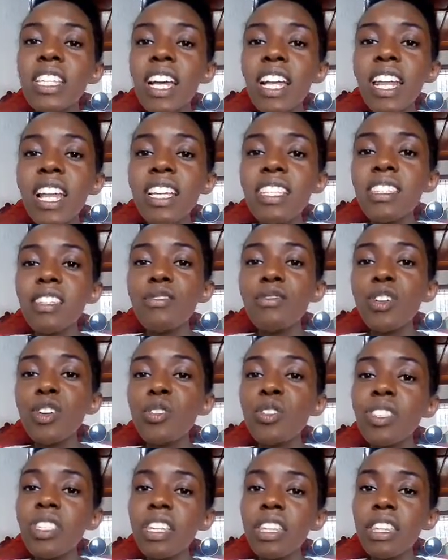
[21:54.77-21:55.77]
tell us if you're
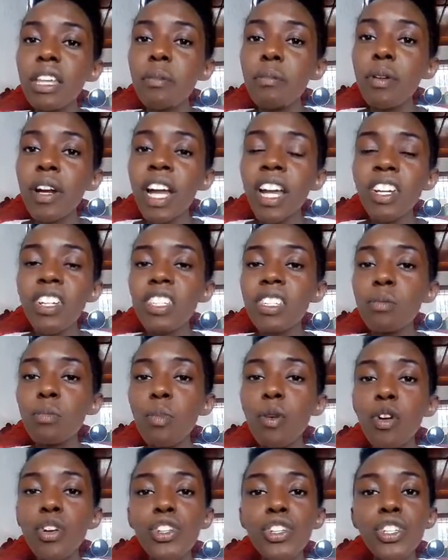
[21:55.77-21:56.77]
using the brush,
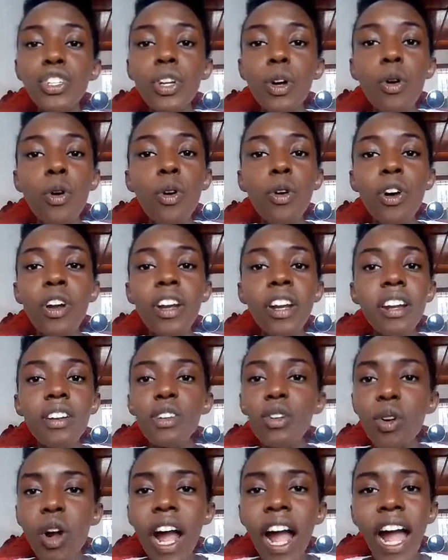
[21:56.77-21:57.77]
sponge, or
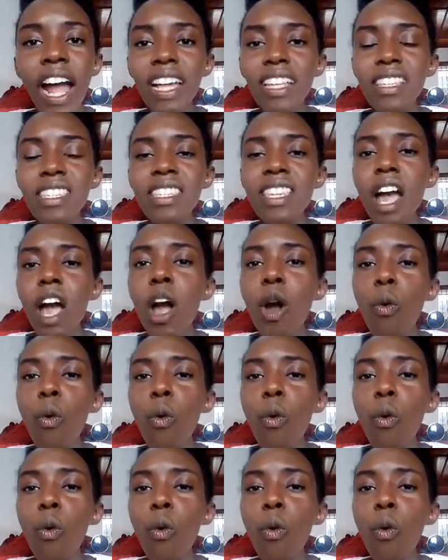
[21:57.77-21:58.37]
your hands,